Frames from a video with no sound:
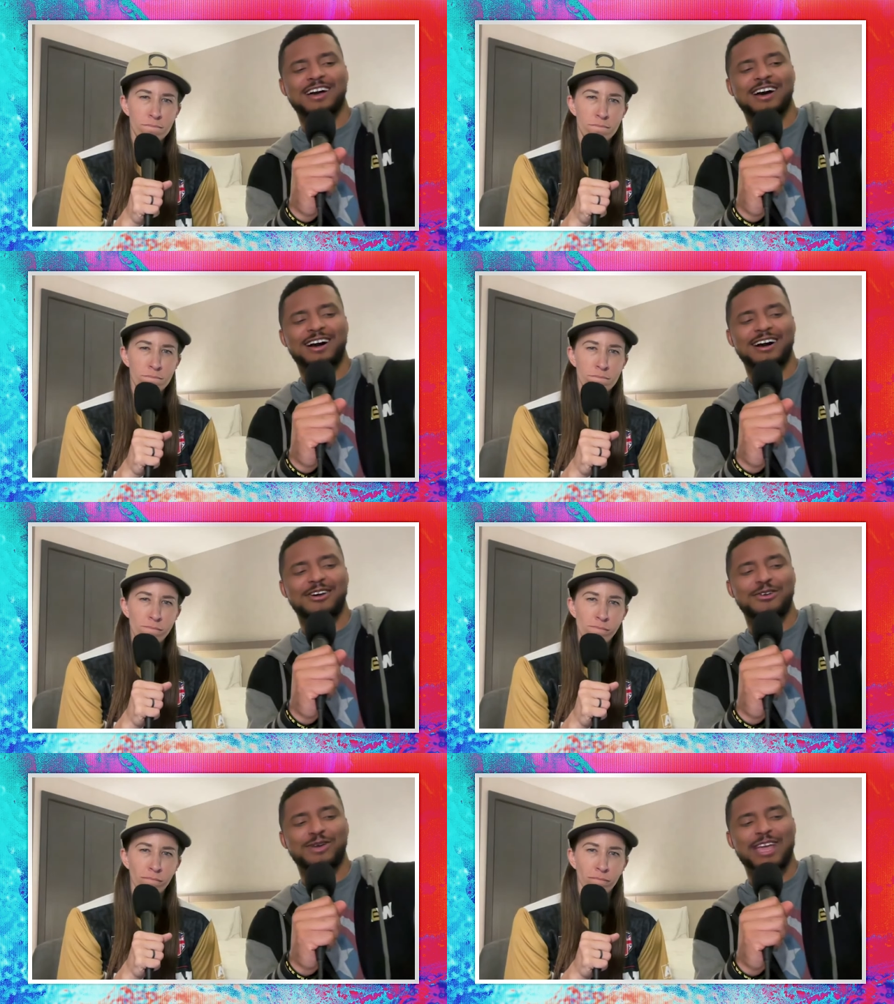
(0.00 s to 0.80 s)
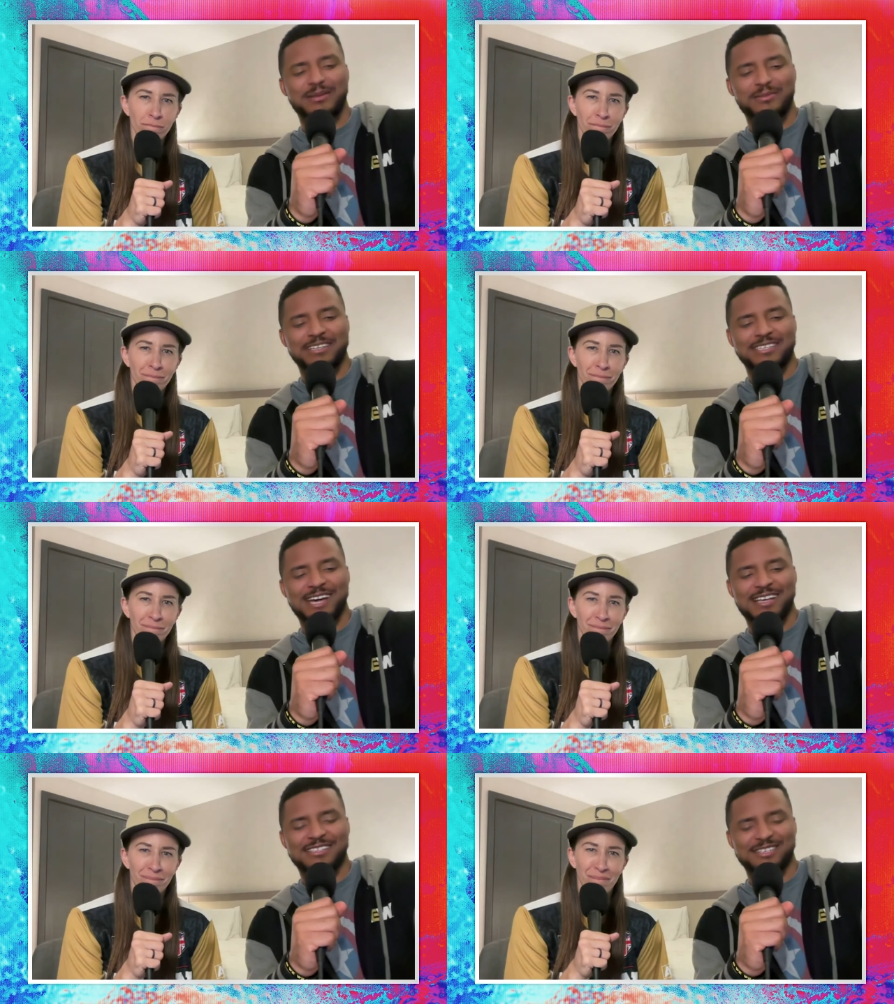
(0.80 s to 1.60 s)
Speaker 1: Uh, created by
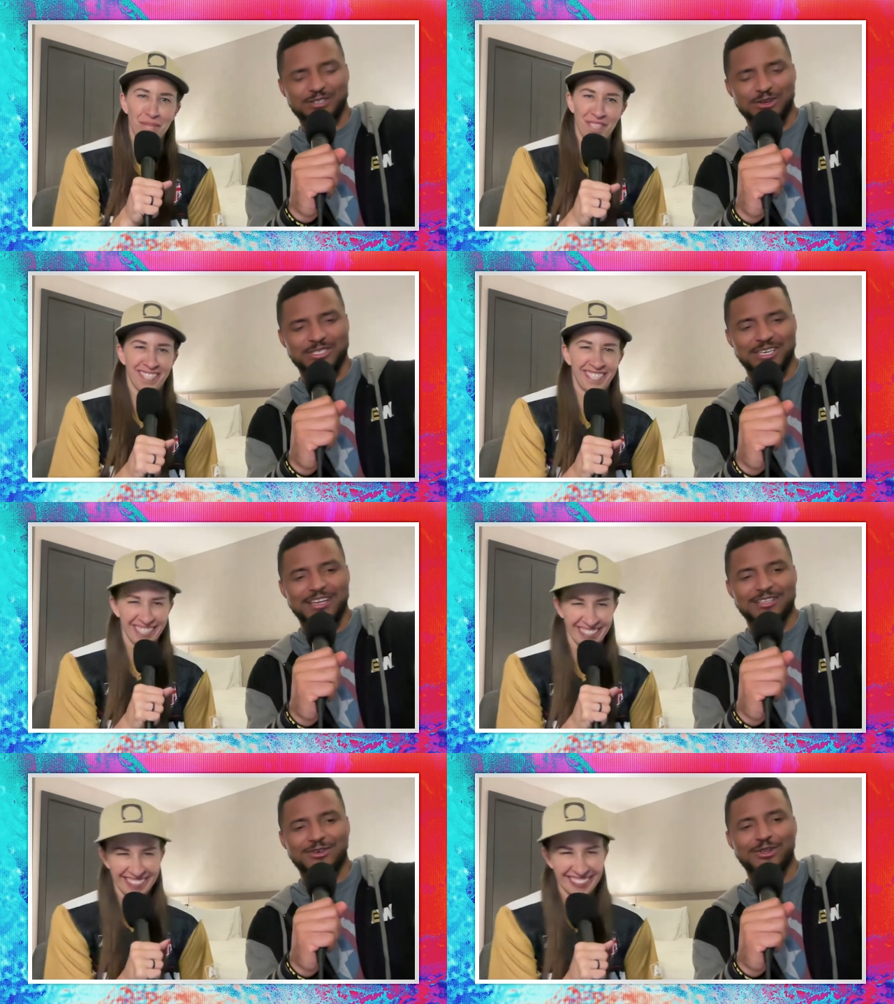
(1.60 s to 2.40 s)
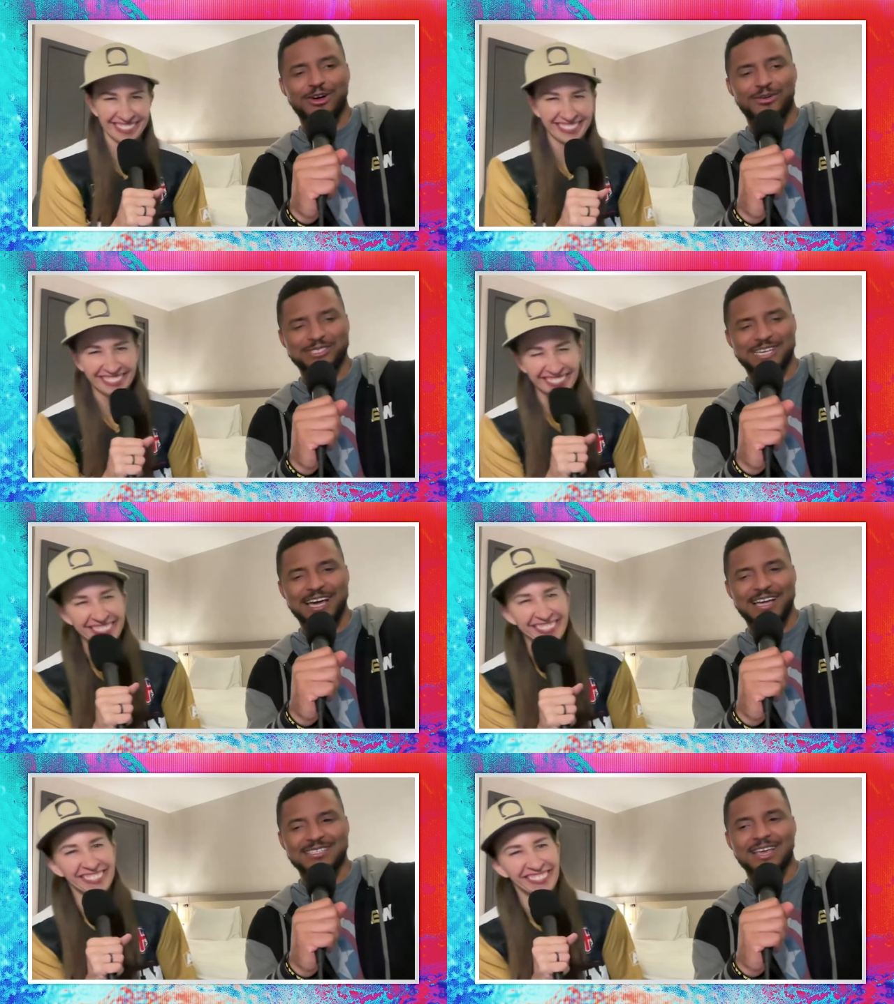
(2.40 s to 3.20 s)
Taz and associated so long with
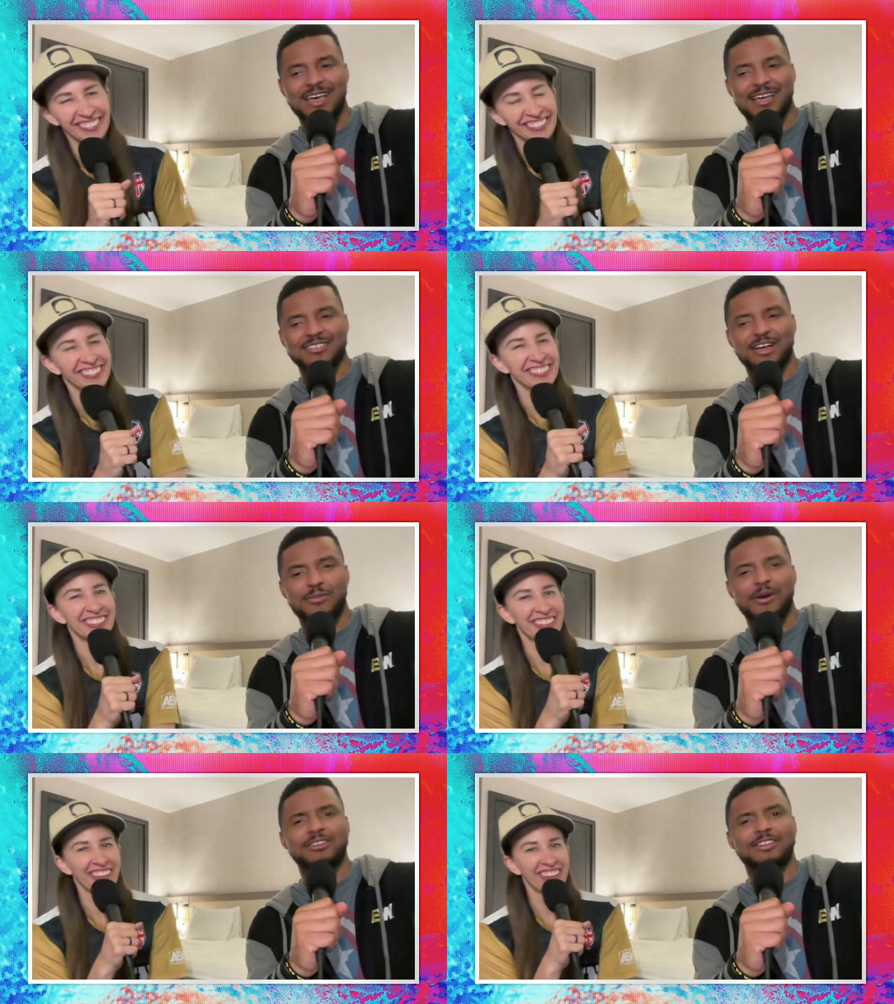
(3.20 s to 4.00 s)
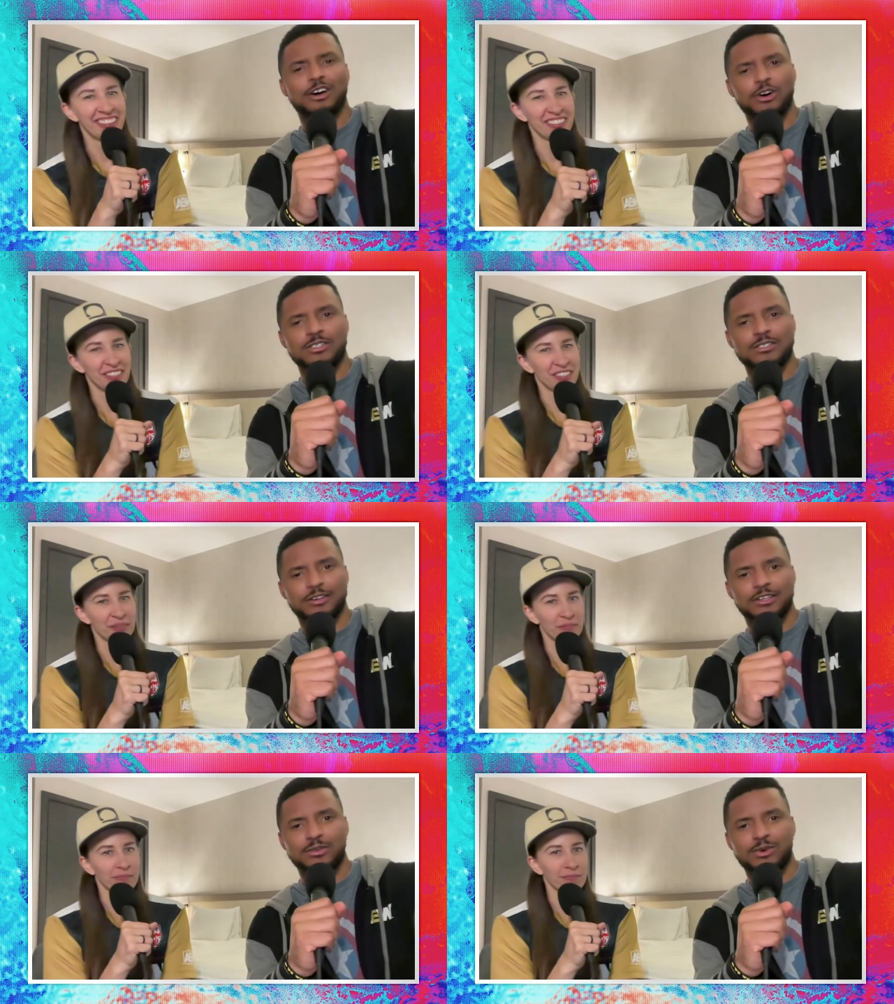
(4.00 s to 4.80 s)
Taz is now a belt that Hook's
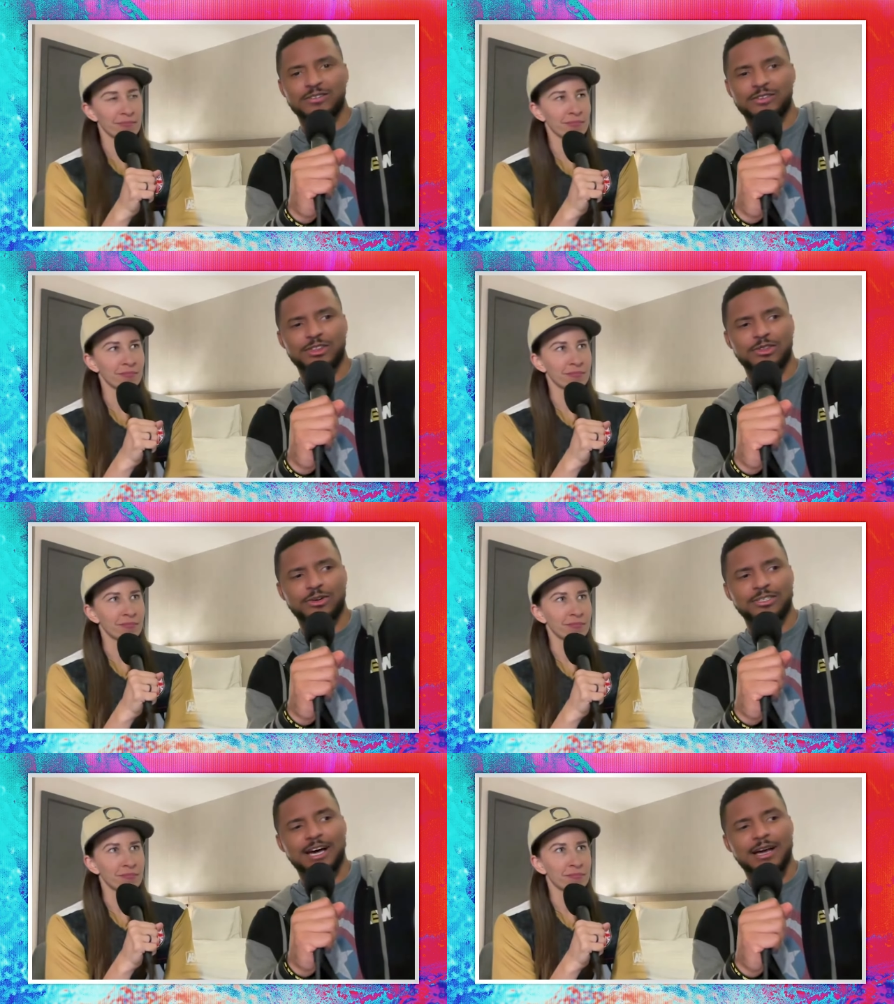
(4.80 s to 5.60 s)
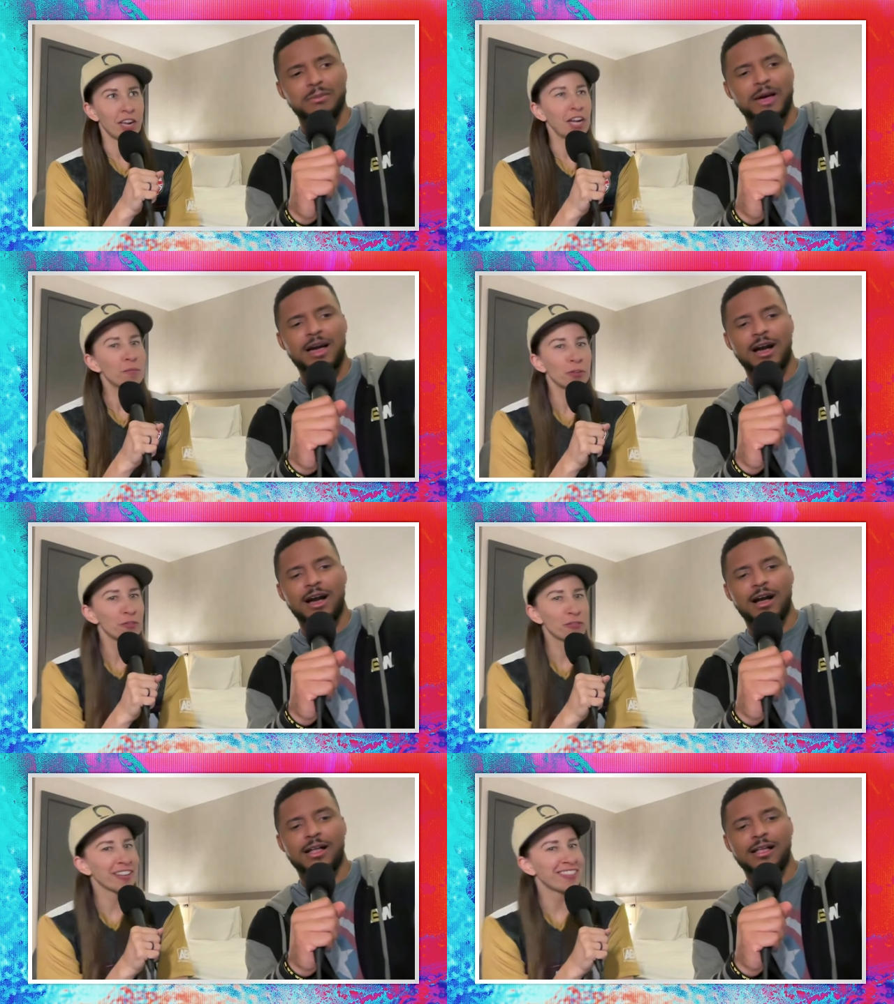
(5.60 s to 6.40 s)
looking to win for the third time. I
Speaker 2: completely
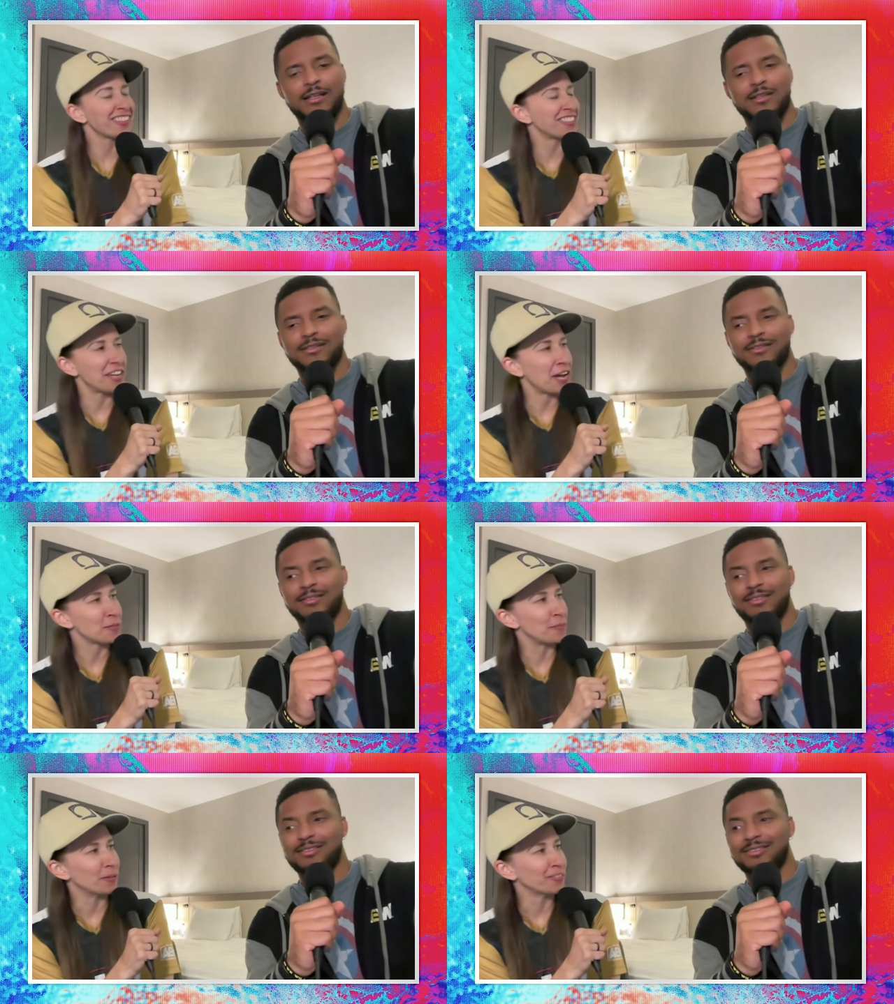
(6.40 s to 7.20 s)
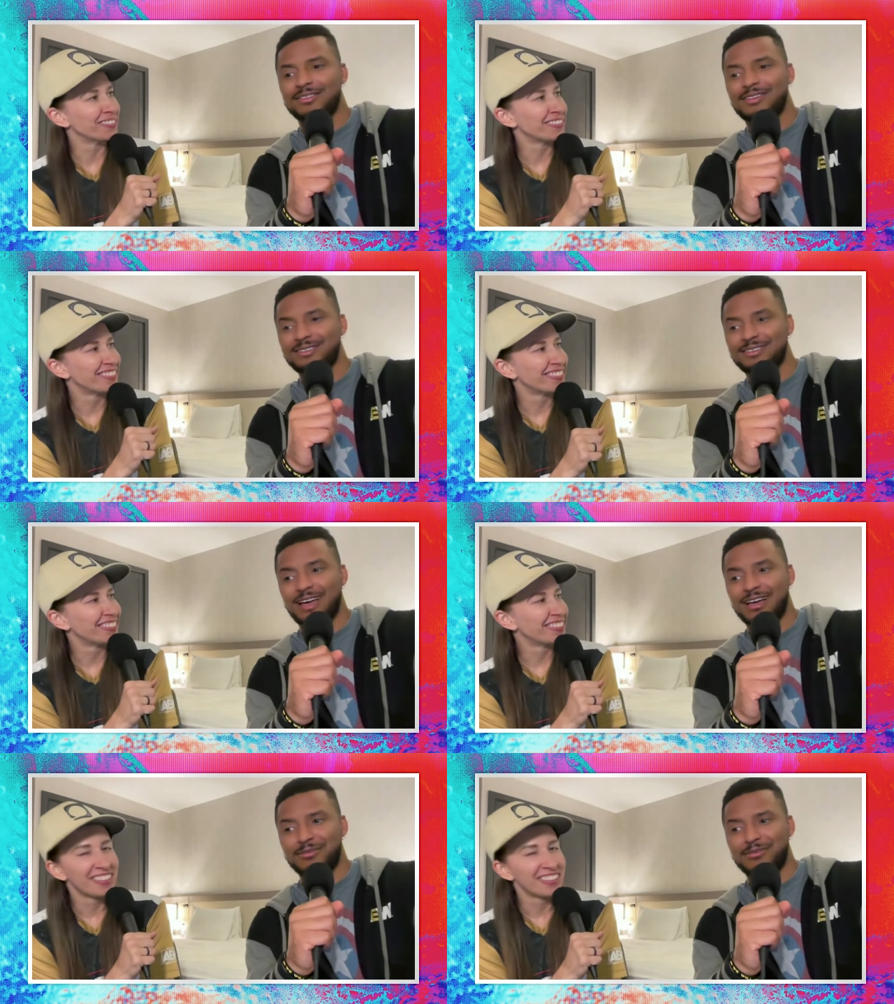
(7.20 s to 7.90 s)
forget that it's a Taz belt.
Speaker 1: Yeah, I